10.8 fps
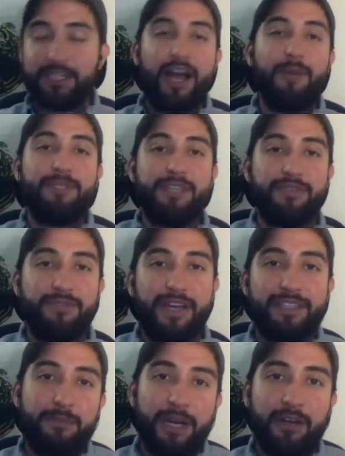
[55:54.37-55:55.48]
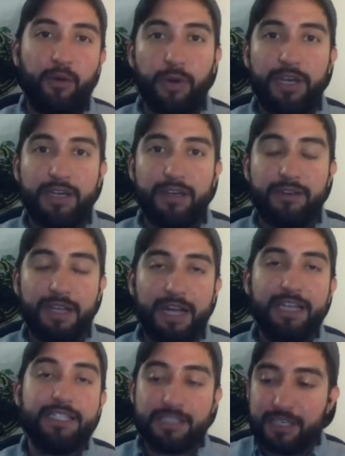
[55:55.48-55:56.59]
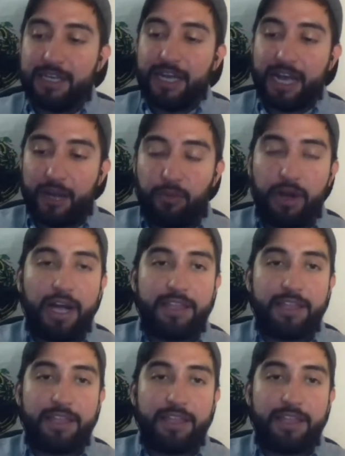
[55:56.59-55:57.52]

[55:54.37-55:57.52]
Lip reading: to compensate for the fact they might not win I guess I